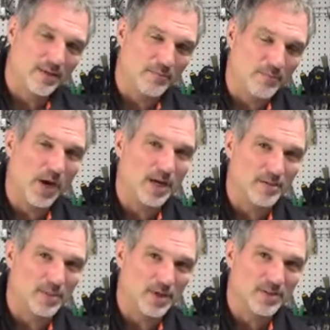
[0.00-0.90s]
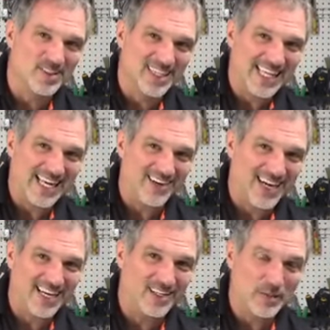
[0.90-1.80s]
monomers that are
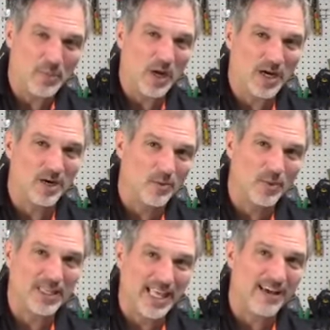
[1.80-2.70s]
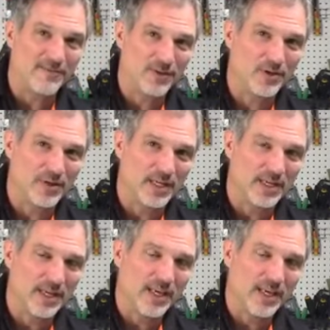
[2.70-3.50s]
held apart with that fluid.